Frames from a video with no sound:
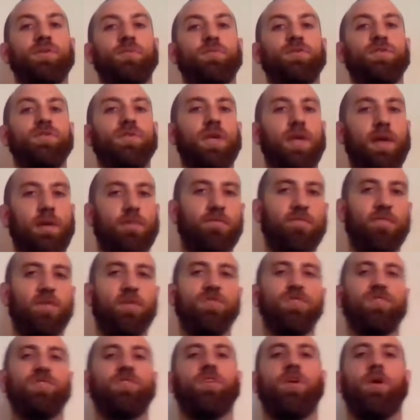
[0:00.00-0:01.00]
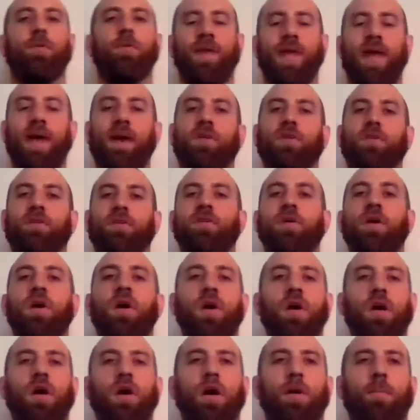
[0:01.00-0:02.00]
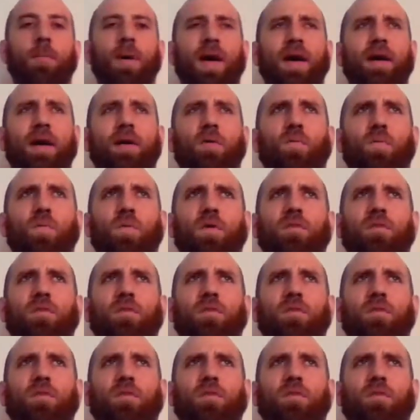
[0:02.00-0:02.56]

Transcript: It was him versus Darby Allin at